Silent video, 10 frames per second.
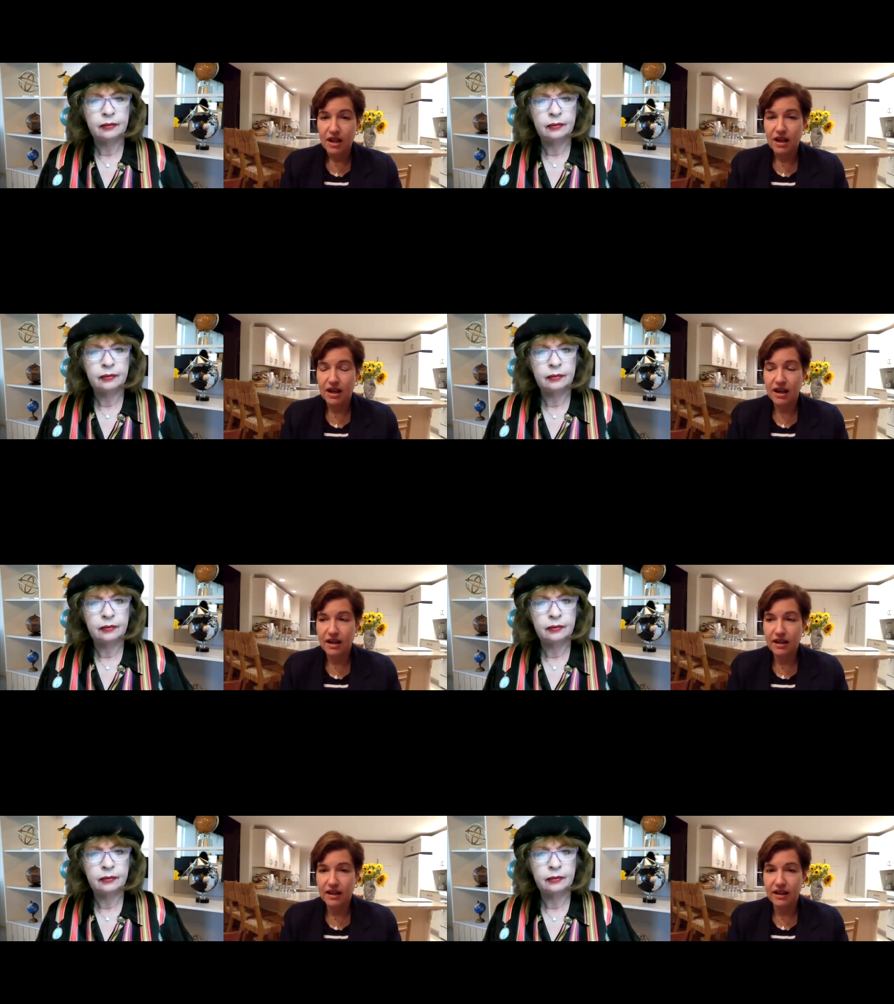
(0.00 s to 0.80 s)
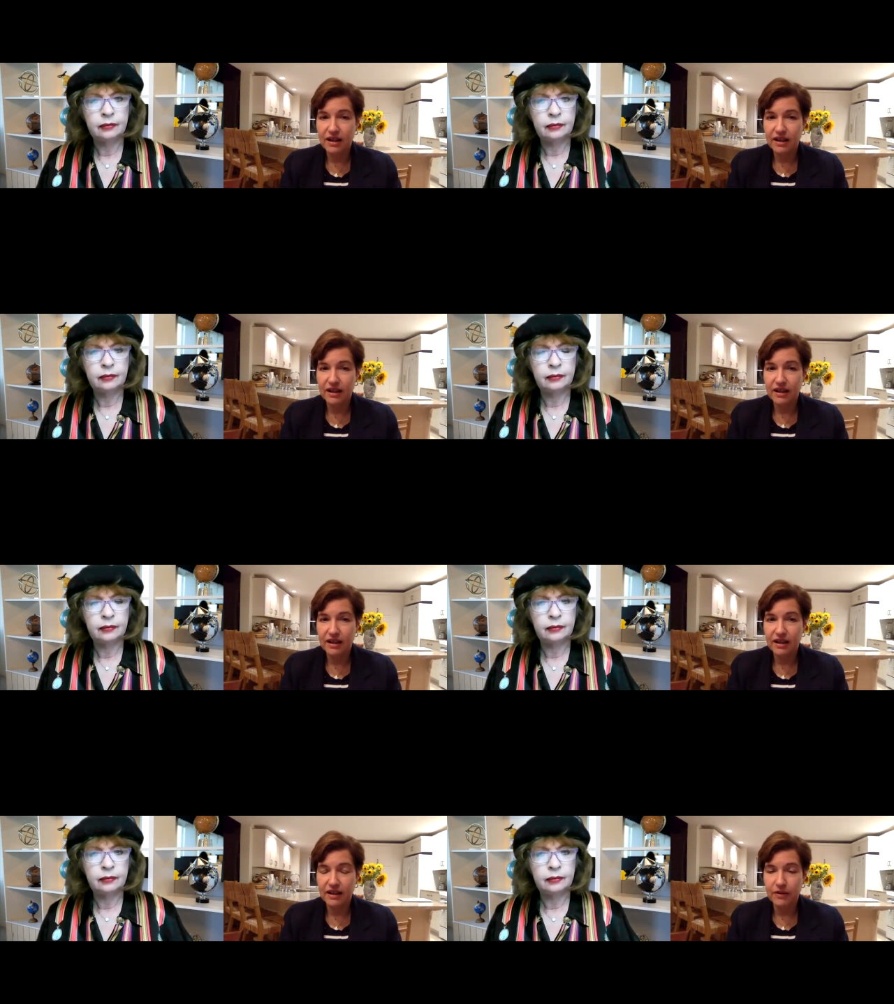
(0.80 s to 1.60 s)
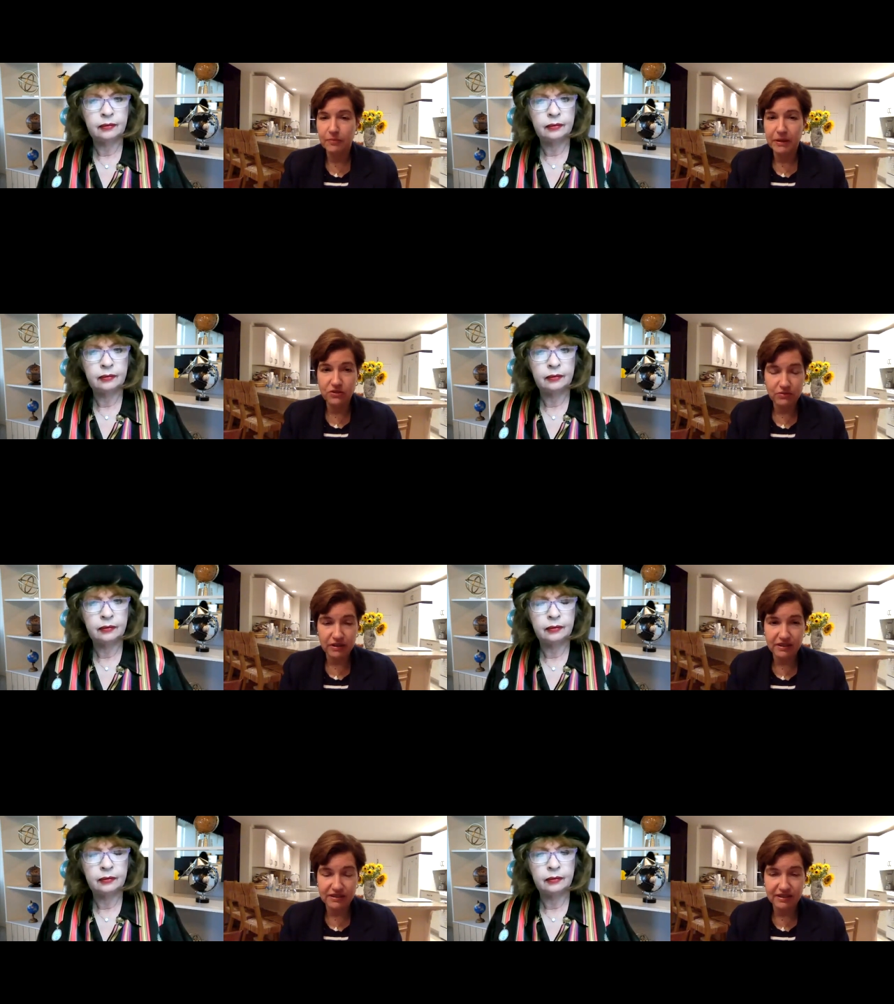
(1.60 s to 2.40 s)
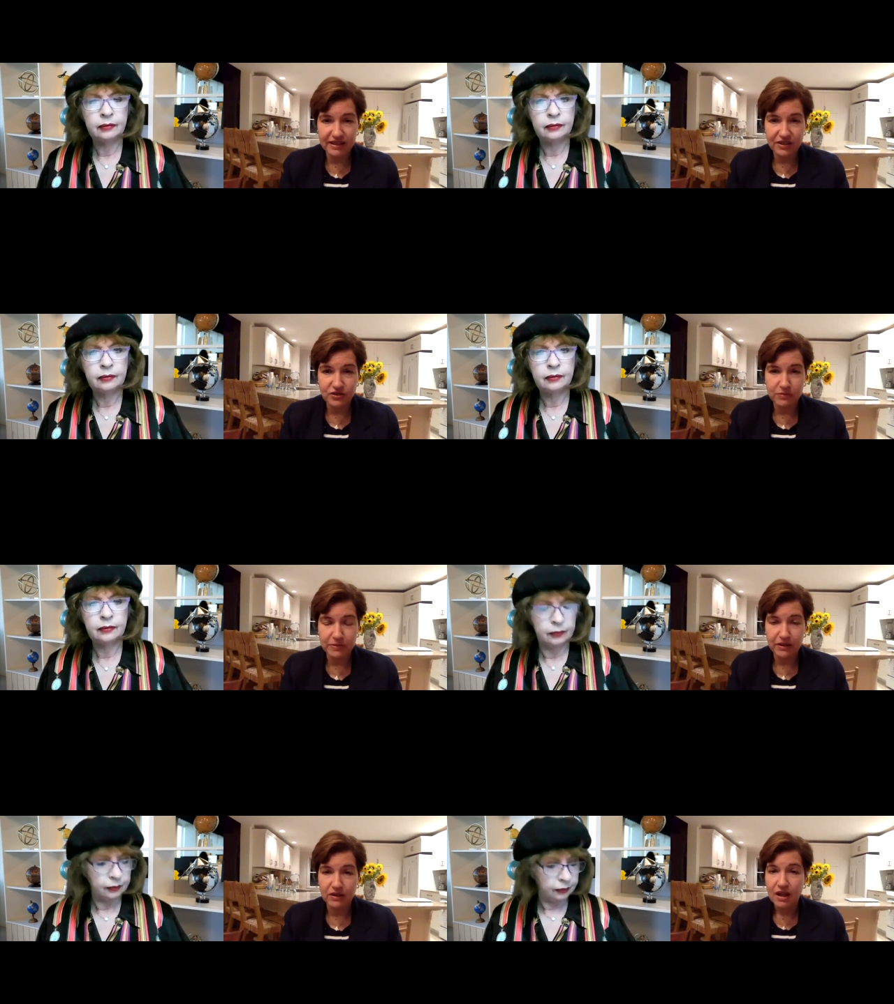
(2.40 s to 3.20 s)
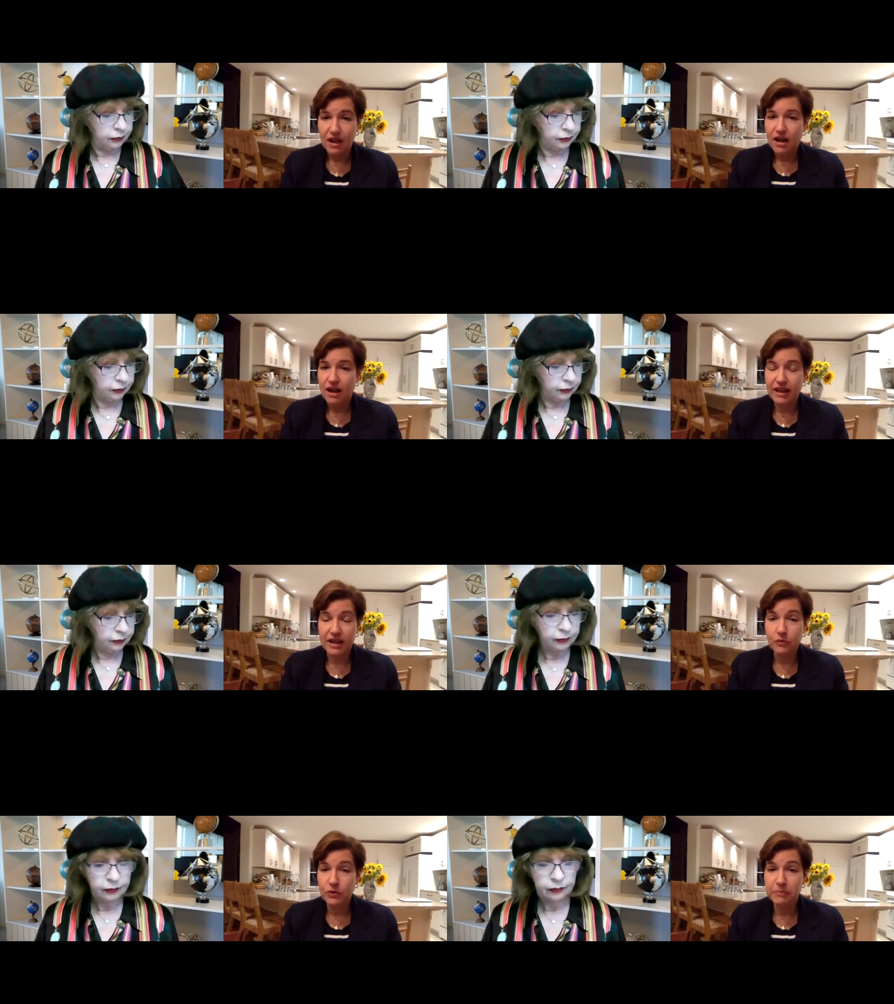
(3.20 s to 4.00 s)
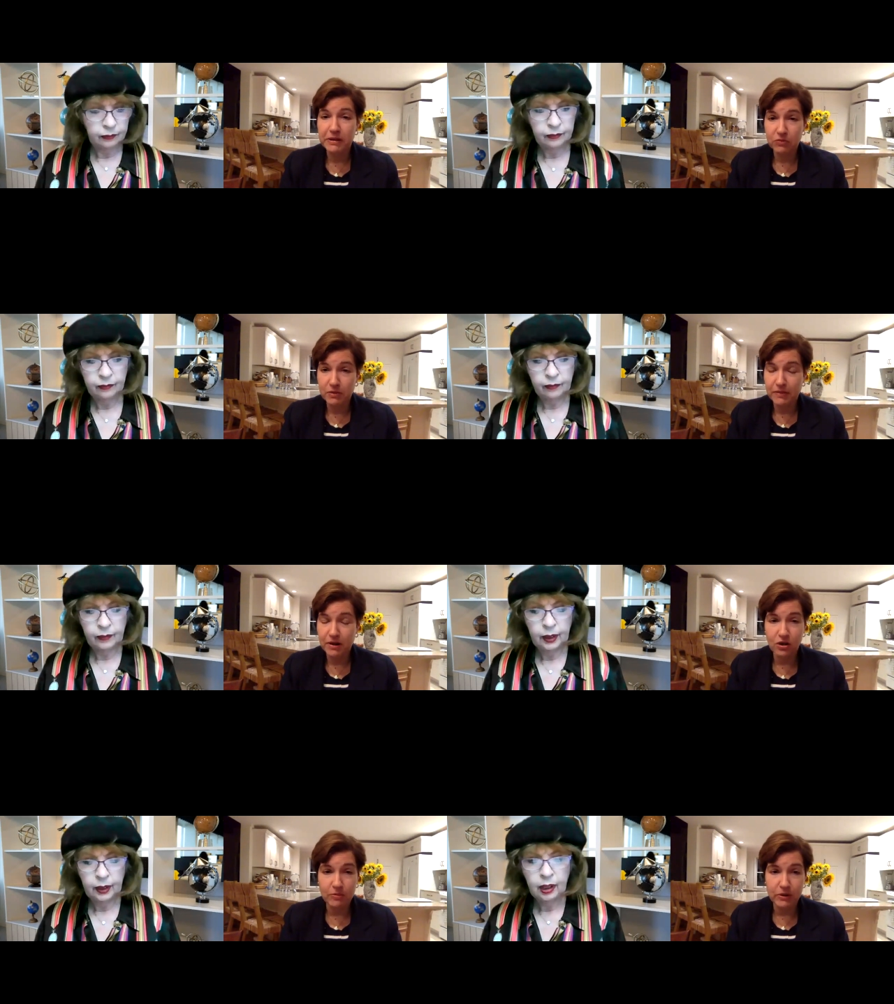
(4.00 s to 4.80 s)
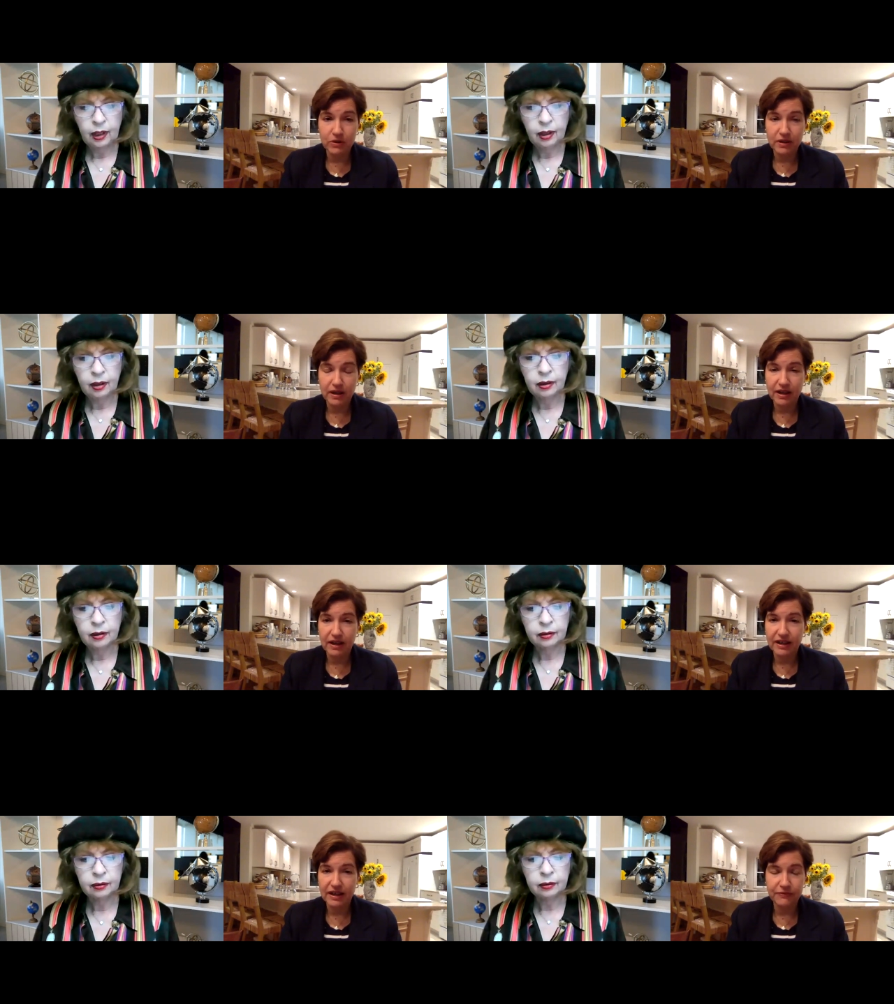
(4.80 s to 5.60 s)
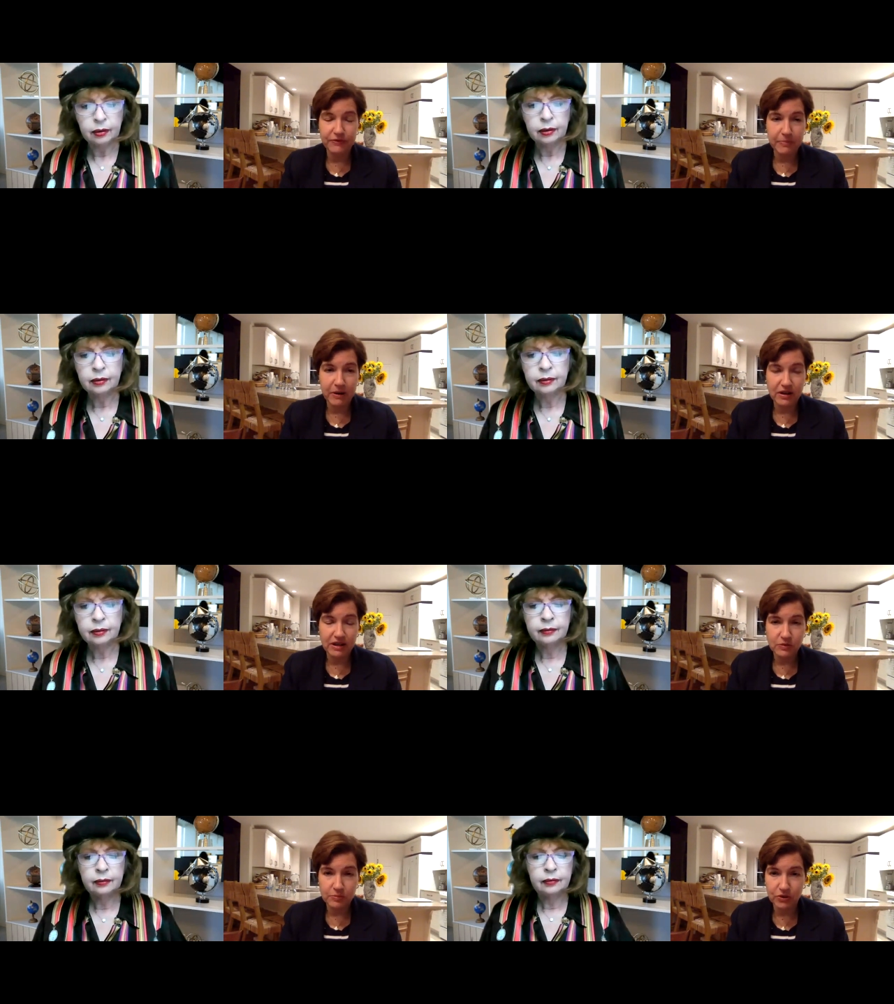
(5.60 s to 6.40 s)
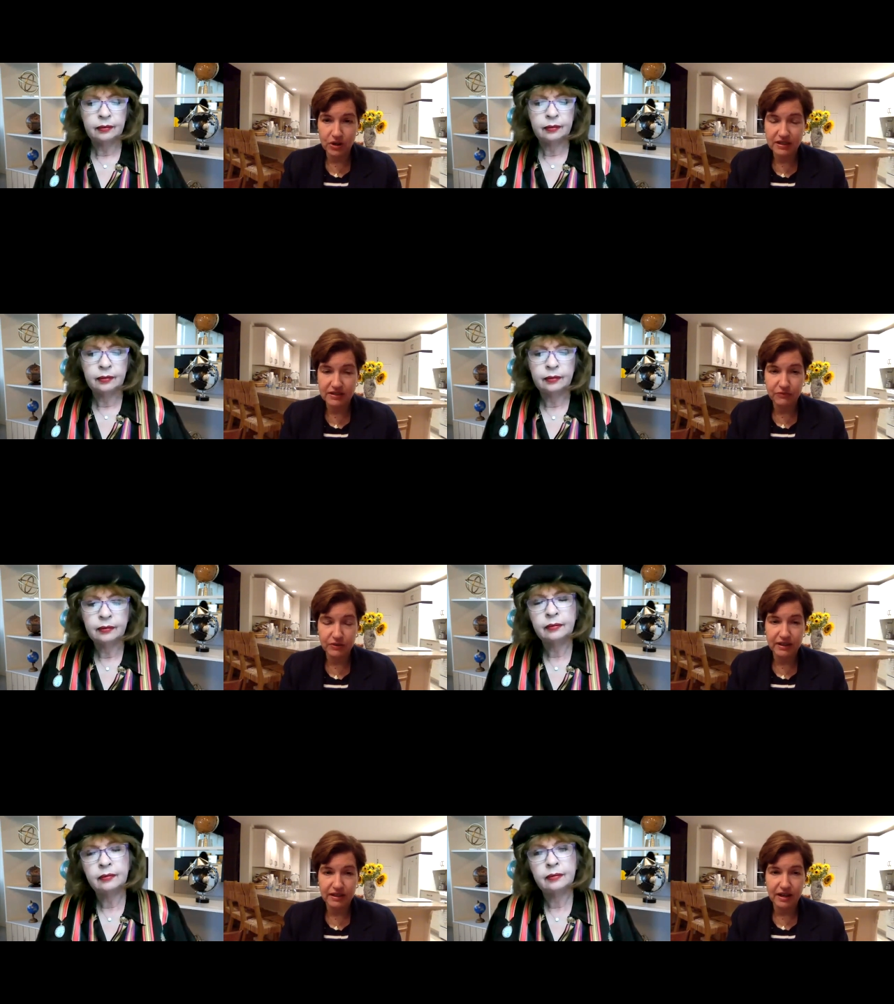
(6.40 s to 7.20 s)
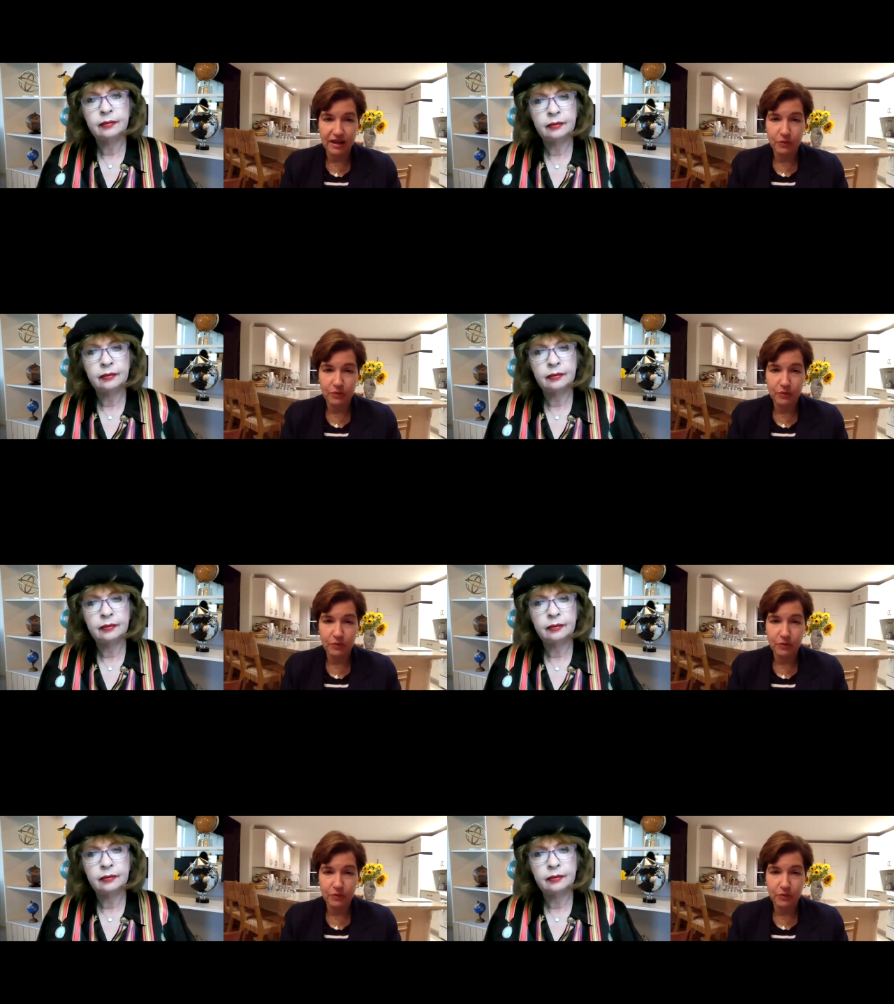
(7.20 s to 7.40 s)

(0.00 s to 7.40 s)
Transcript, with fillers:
Speaker 1: uh, uh, budget reconciliation bill, I, it would be remarkable uh, if the party's progressive wing uh,